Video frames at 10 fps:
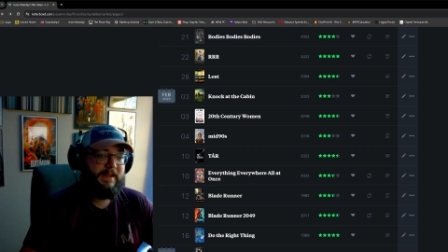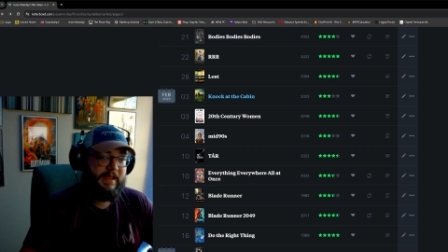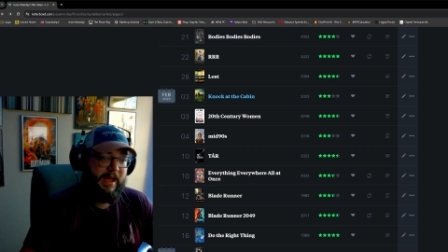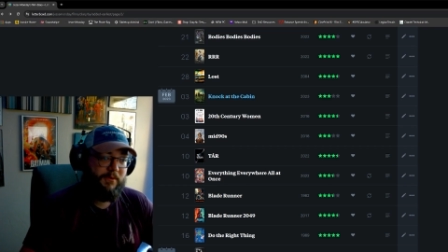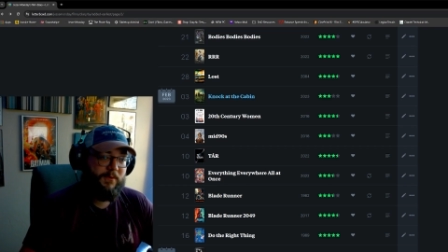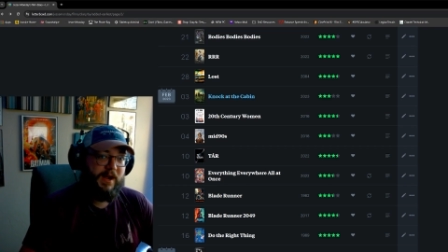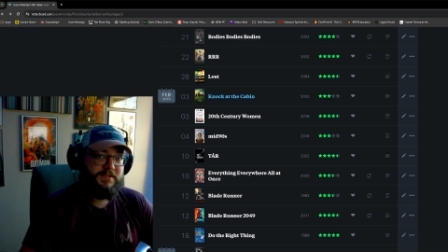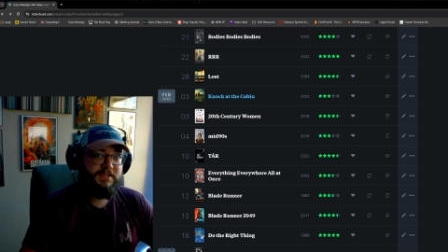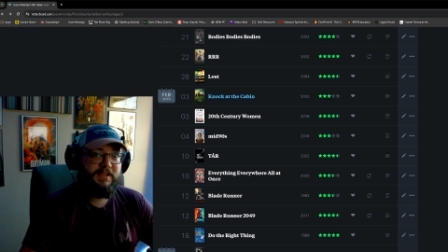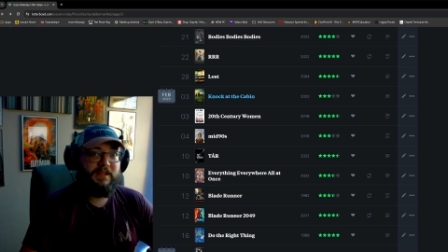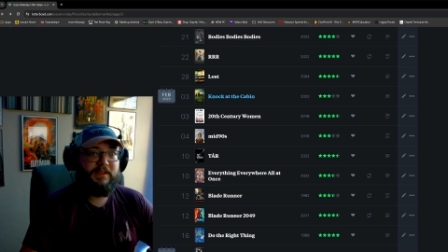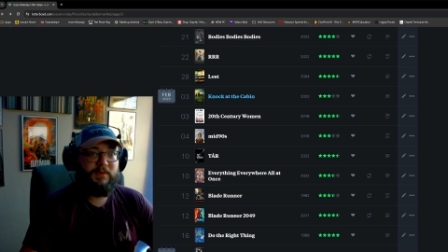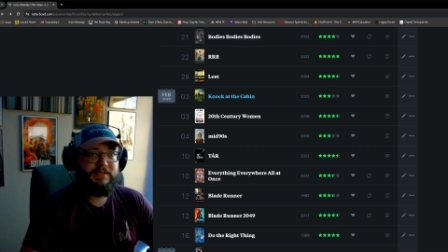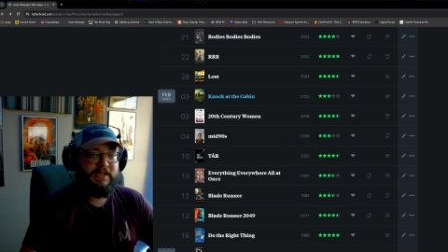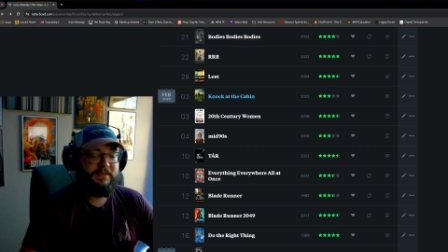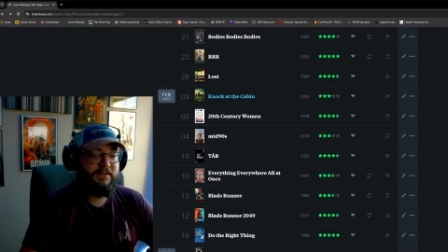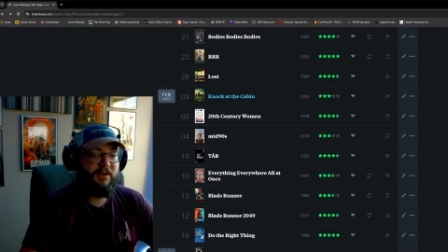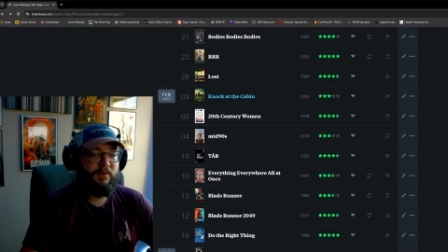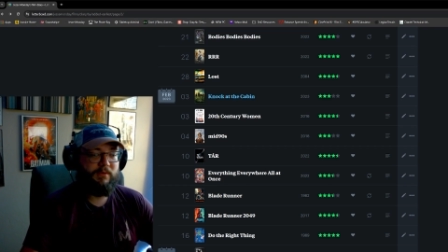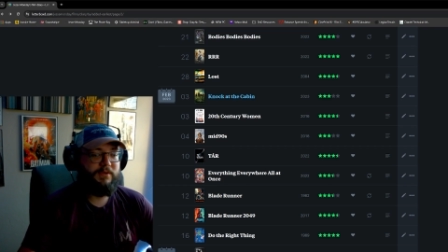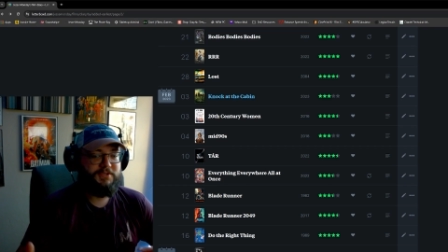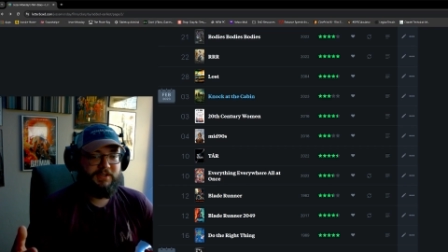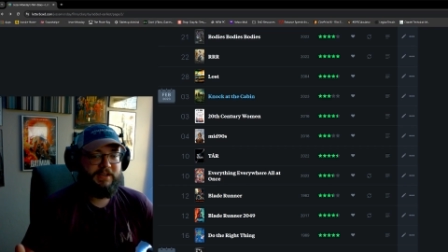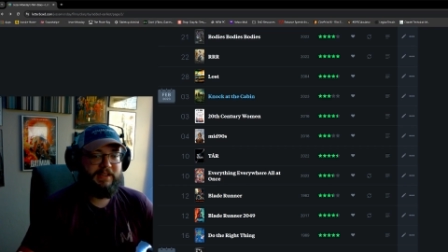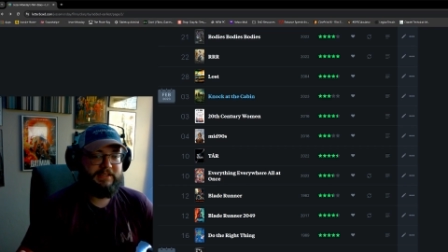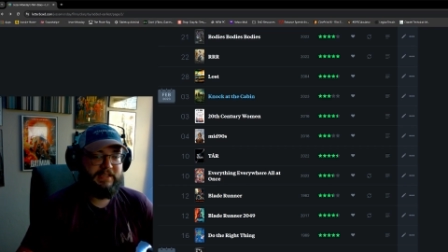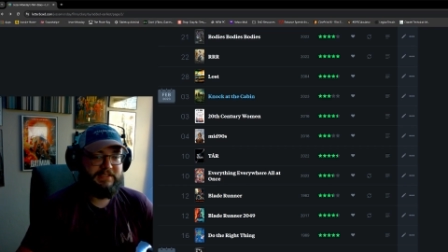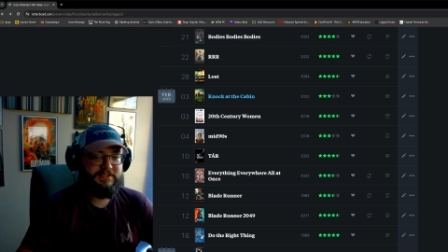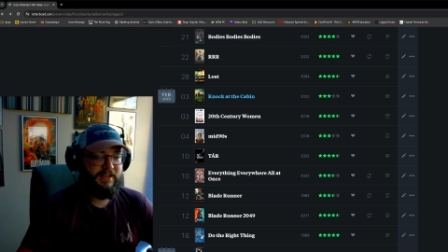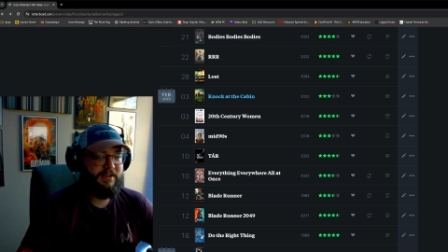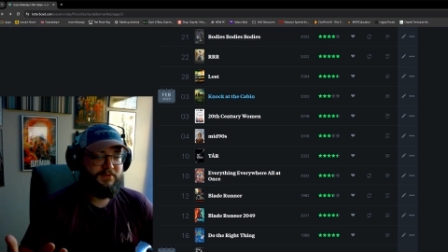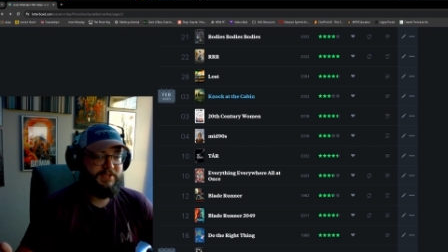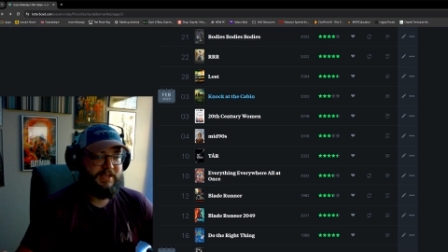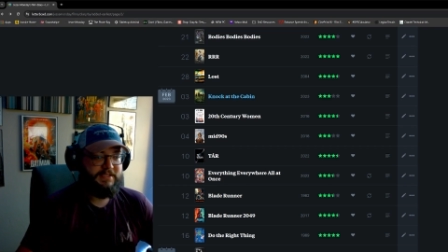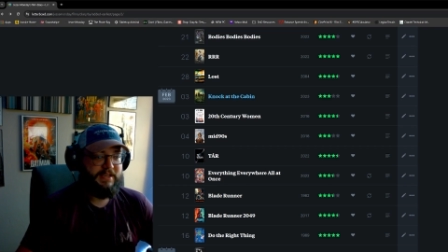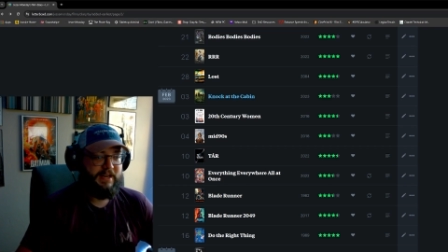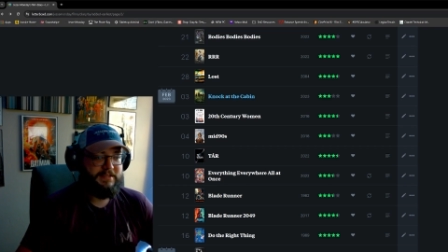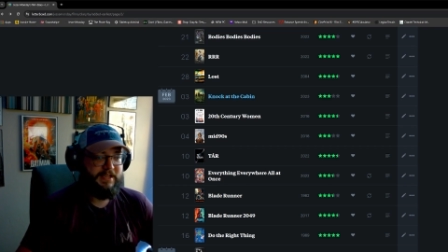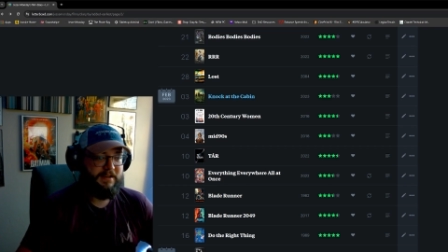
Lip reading: yeah, we watched it and then we sat in the car and we're like, well, it should have ended like this, and it was like a 10 out of 10.